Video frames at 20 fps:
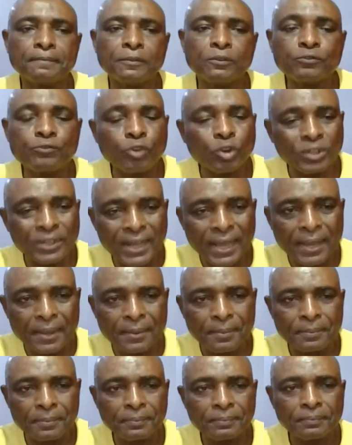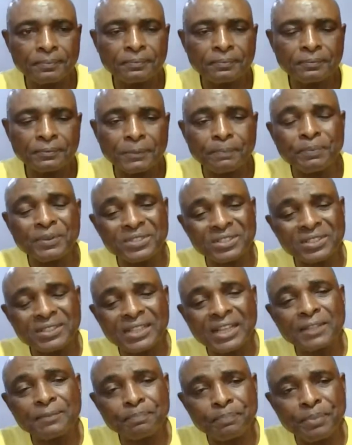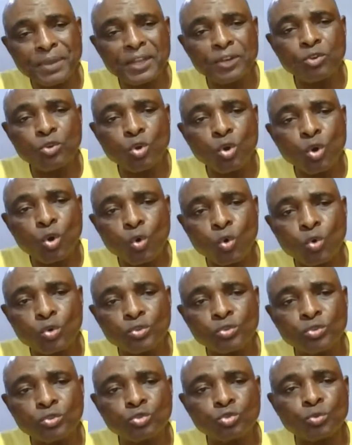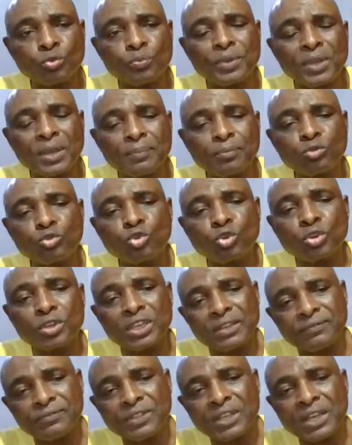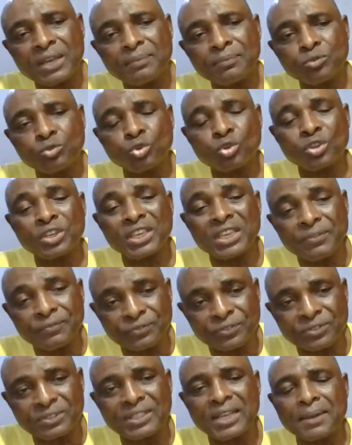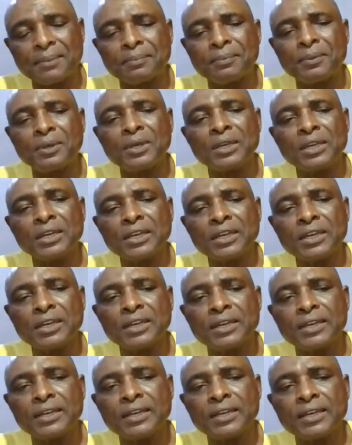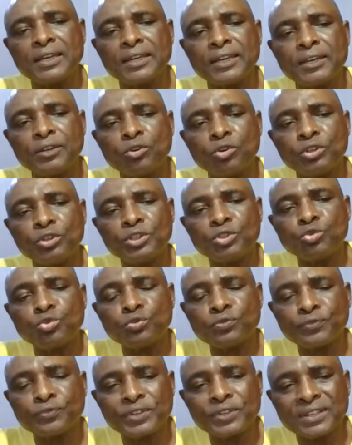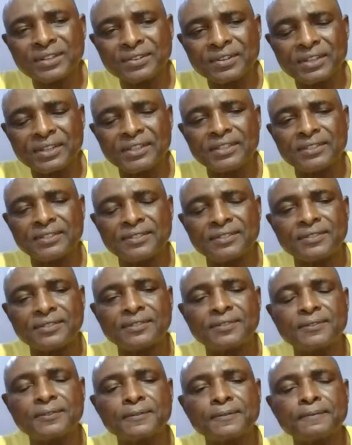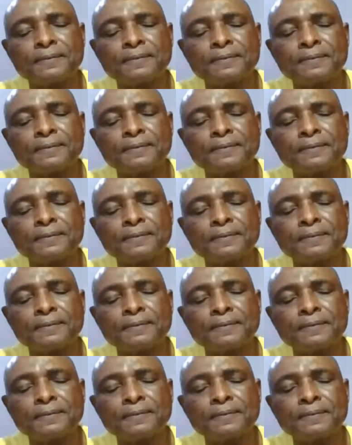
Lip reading: for them, the person that paid your own to be able to give them, to gift them, the 2 free credits,